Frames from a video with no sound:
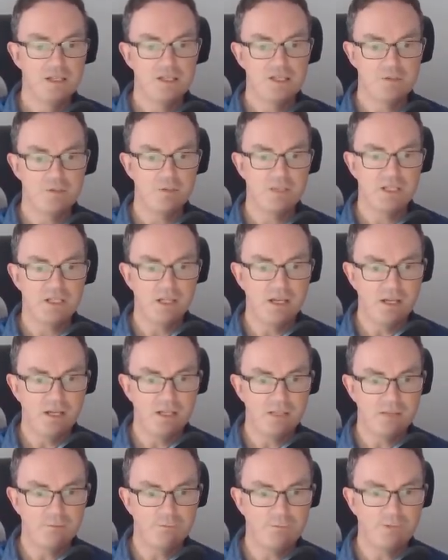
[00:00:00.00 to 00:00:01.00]
So we can
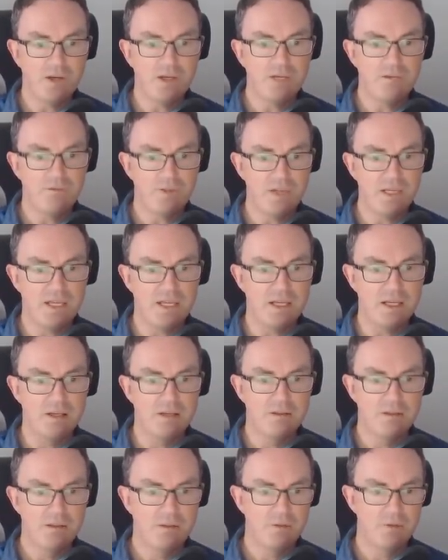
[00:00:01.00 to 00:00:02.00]
hide the five here
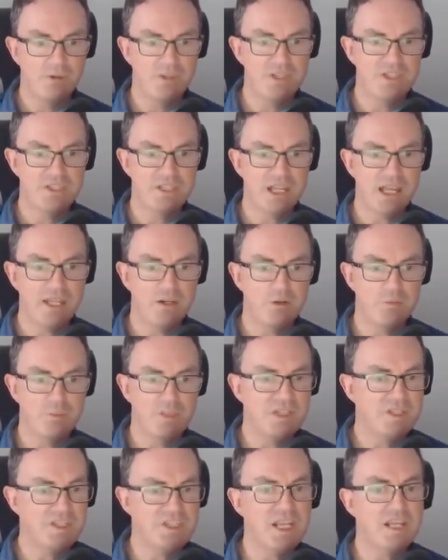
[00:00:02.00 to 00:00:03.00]
but this cannot be
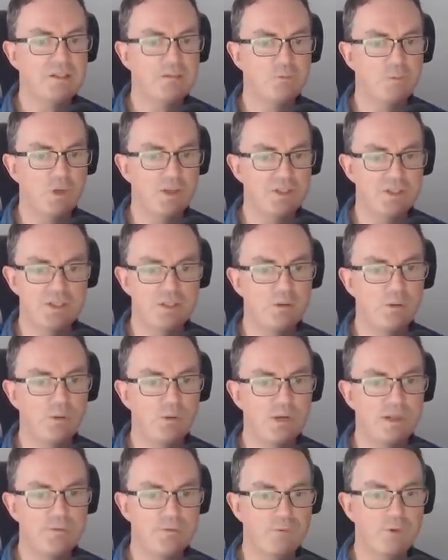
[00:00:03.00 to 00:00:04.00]
a set of 1, 2,
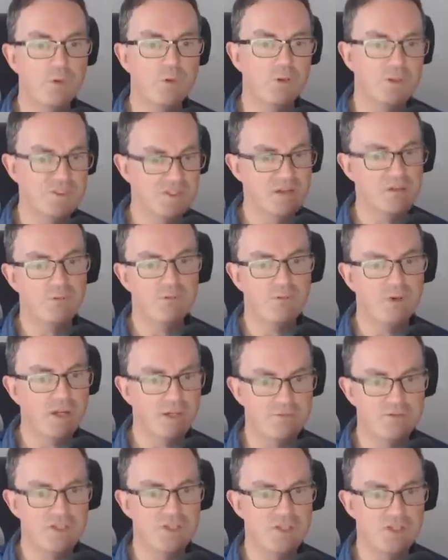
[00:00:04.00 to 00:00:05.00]
3, 4 because there are
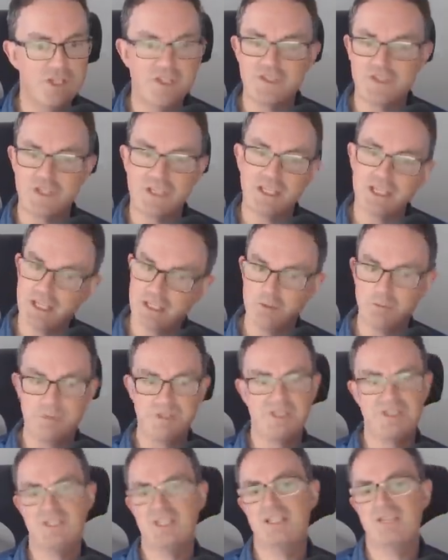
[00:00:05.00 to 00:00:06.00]
5 digits, and it cannot be
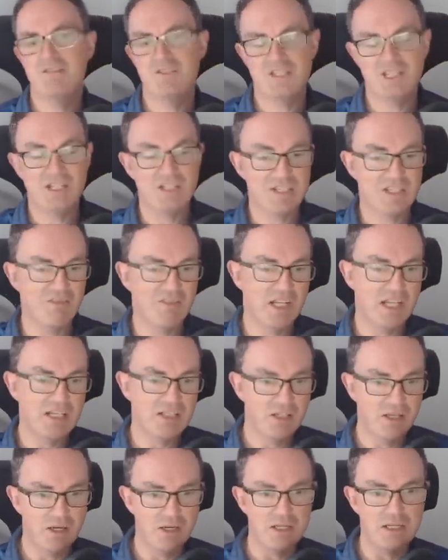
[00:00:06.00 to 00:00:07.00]
a set of 6, 7, 8,
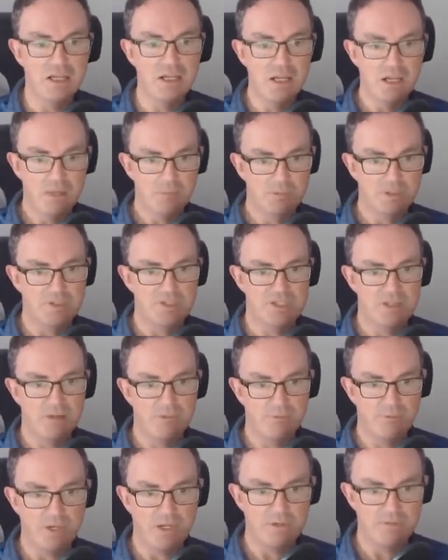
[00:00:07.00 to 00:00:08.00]
9 because there are
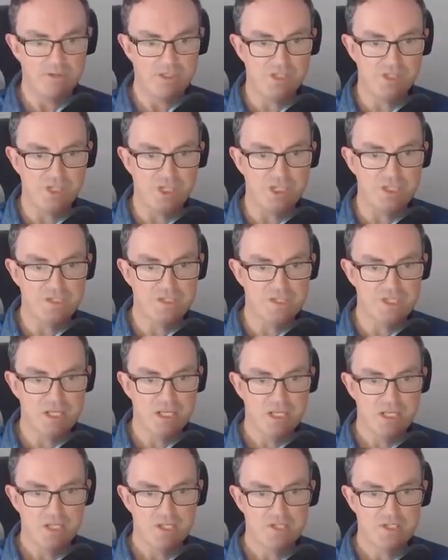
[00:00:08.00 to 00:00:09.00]
5 digits.
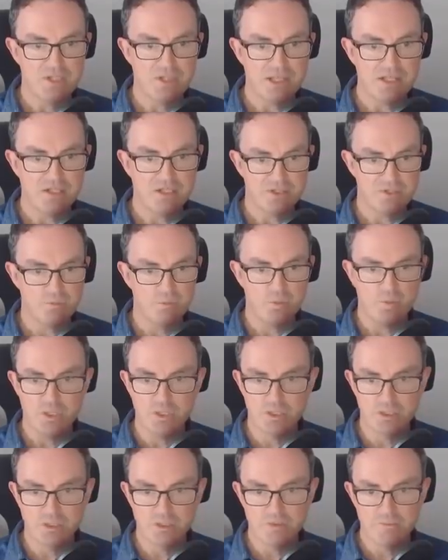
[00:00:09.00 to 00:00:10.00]
So that doesn't
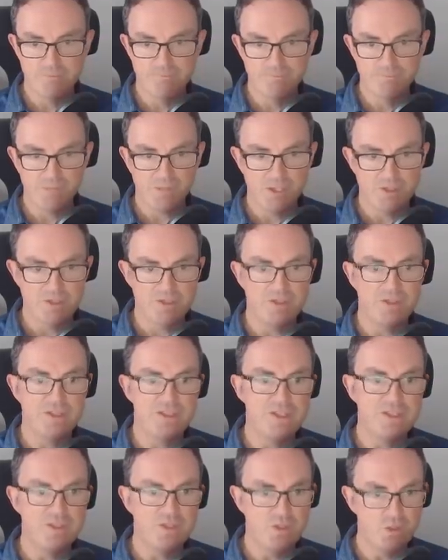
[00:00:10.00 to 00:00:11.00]
work. So
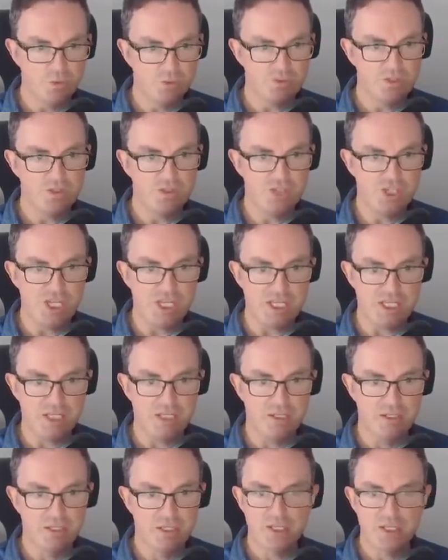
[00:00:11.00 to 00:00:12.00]
this is not a G.